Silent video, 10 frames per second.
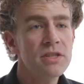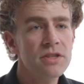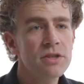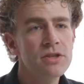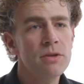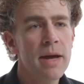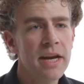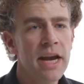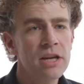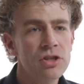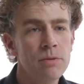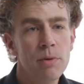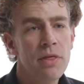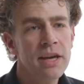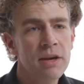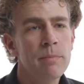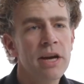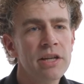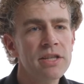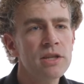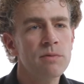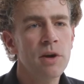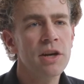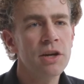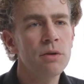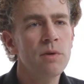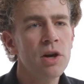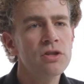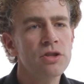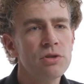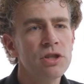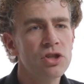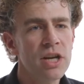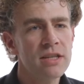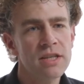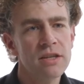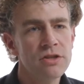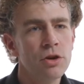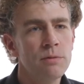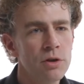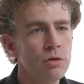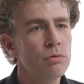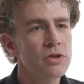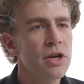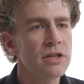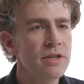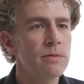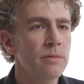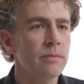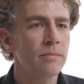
resistant to the medication, but they can be identified in advance using genetics and offered an alternative.